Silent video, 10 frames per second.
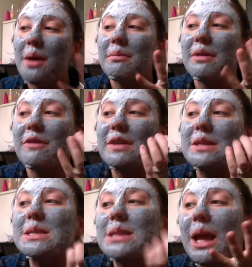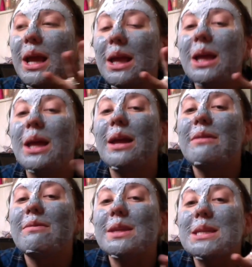My face is like,
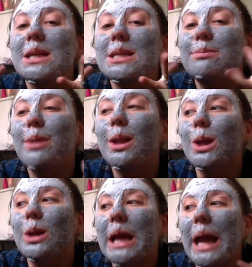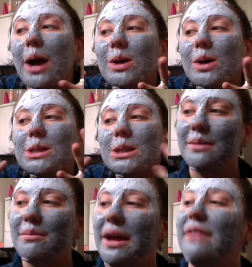feels like it's ballooning out,
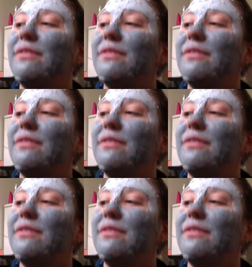but it